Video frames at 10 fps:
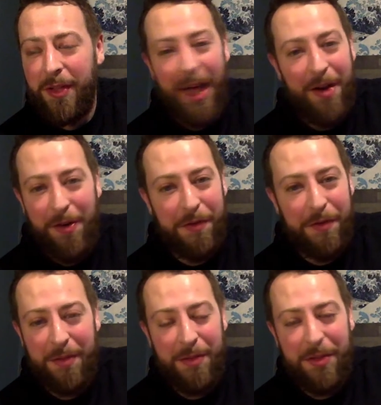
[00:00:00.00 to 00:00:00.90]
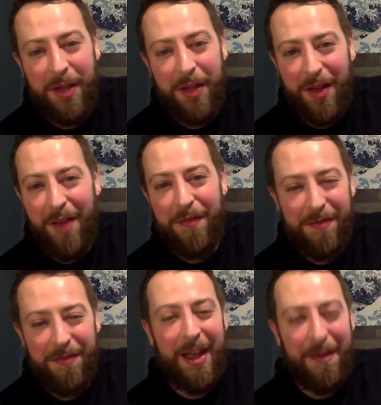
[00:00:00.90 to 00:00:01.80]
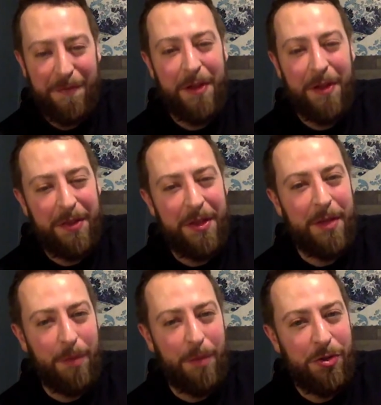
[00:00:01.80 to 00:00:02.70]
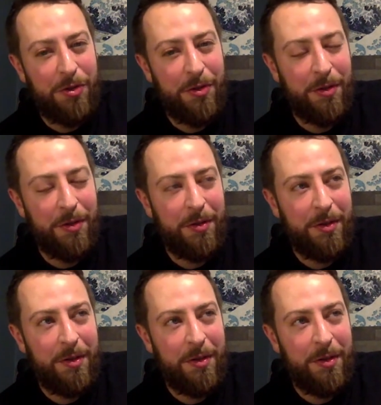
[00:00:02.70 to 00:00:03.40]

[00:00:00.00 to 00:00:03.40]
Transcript: I don't know, for some reason, I felt the emotional